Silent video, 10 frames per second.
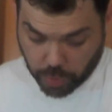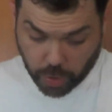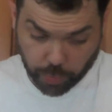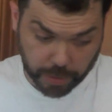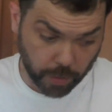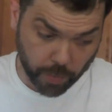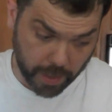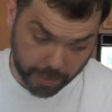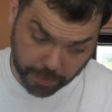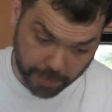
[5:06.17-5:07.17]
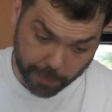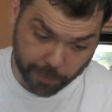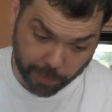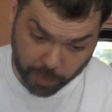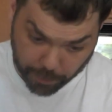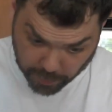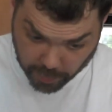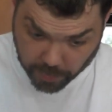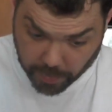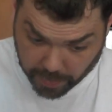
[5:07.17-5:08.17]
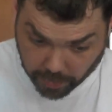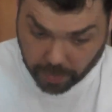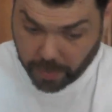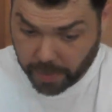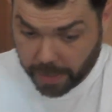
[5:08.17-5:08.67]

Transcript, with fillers: said I you don't deal right. You don't. You're oh, uh, supposed to deal. And